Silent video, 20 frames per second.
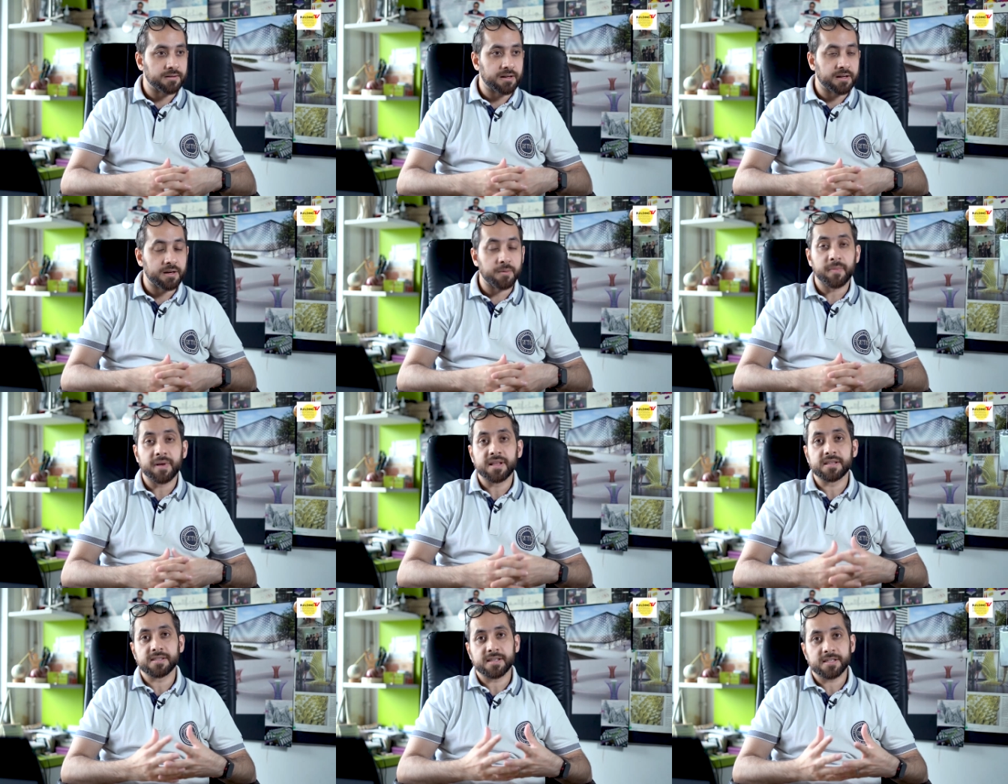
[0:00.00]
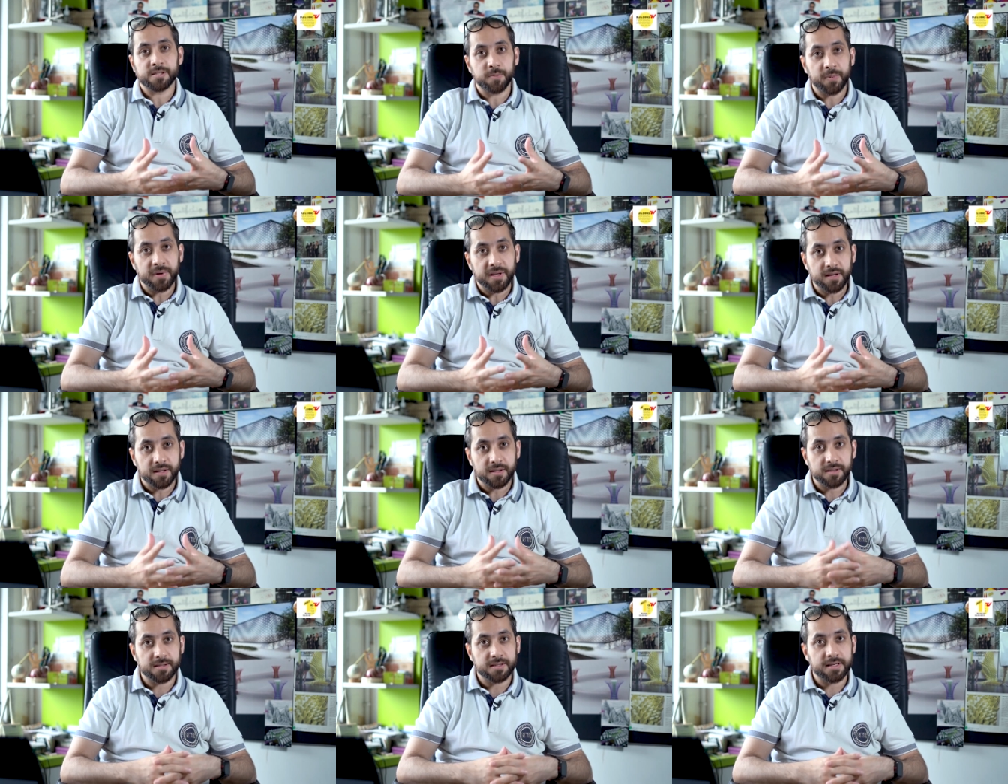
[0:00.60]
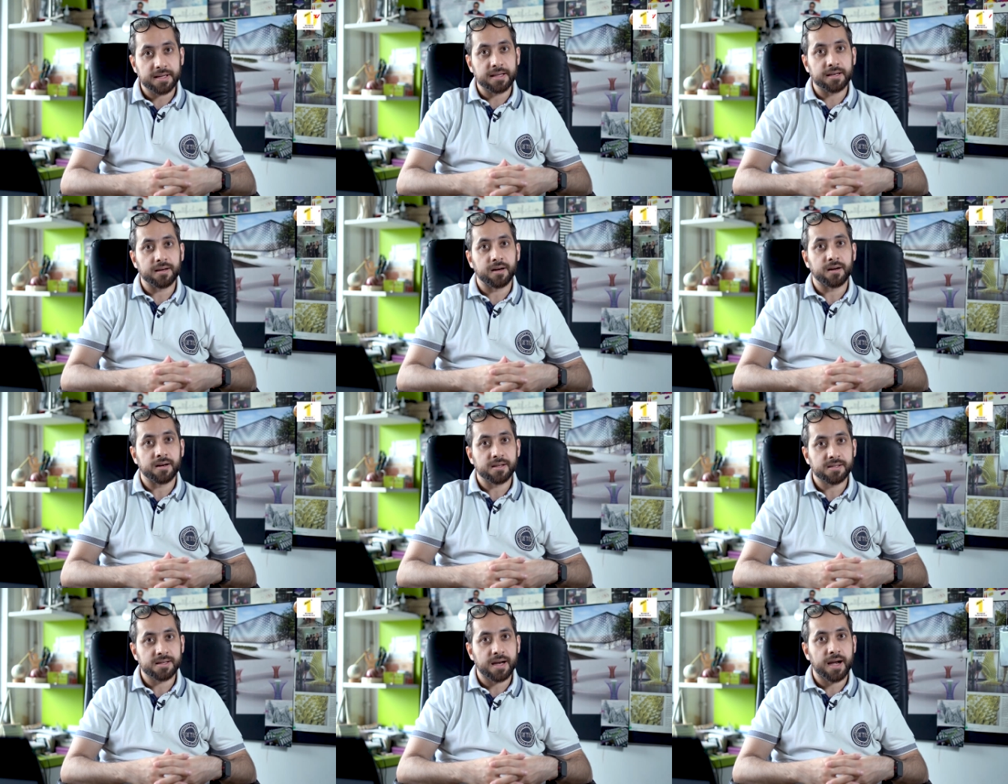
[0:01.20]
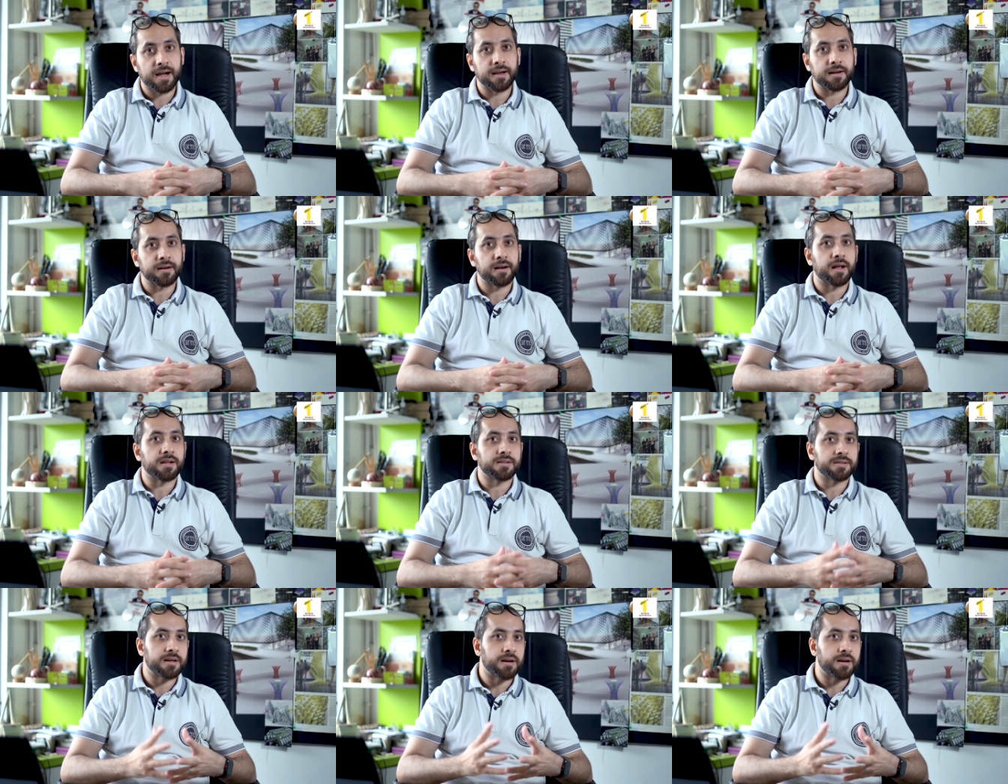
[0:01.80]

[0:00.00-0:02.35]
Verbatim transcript: an immense experience in understanding large